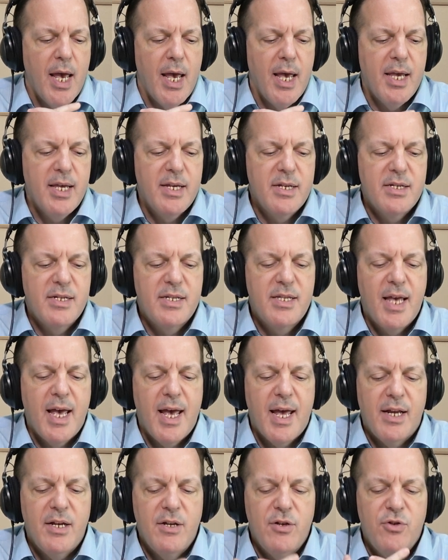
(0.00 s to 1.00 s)
is
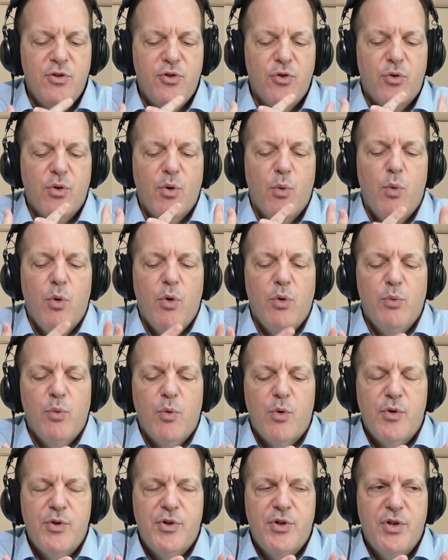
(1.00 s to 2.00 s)
that during World
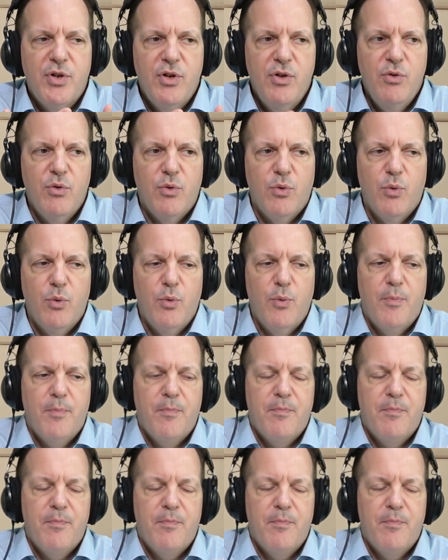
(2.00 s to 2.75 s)
War II,